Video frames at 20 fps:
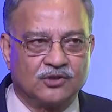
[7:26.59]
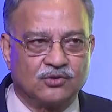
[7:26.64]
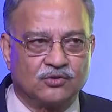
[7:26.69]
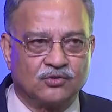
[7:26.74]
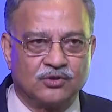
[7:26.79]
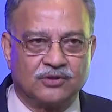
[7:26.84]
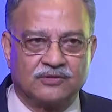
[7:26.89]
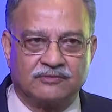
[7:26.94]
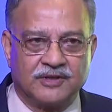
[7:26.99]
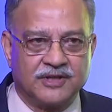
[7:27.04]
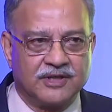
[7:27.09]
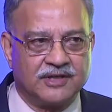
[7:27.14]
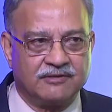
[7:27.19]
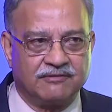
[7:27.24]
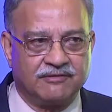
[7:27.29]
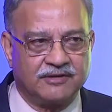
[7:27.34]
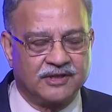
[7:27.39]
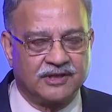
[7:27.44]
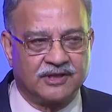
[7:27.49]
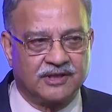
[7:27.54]
So it's very
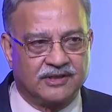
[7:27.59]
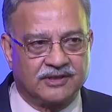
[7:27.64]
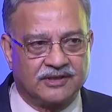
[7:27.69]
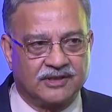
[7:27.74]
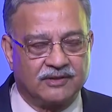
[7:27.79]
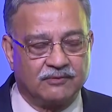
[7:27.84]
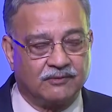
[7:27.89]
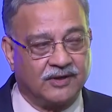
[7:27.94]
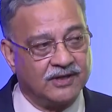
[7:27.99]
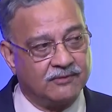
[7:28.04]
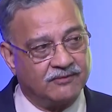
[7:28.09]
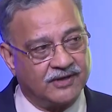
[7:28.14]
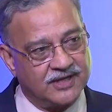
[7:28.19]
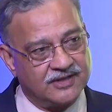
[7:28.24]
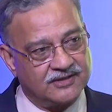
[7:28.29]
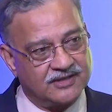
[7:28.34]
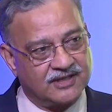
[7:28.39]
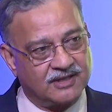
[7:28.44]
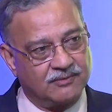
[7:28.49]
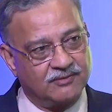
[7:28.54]
difficult. And why
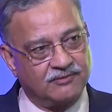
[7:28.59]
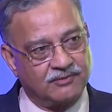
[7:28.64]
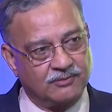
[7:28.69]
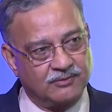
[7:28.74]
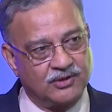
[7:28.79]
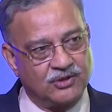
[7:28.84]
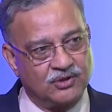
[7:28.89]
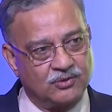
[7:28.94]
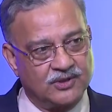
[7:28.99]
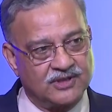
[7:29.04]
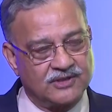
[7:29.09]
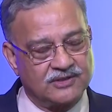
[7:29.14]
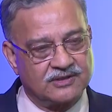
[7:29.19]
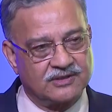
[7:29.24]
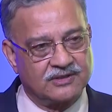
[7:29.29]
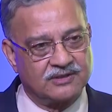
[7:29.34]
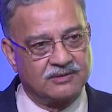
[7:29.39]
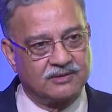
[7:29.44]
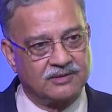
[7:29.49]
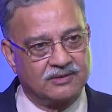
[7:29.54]
is he coming from the
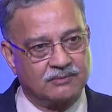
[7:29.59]
US?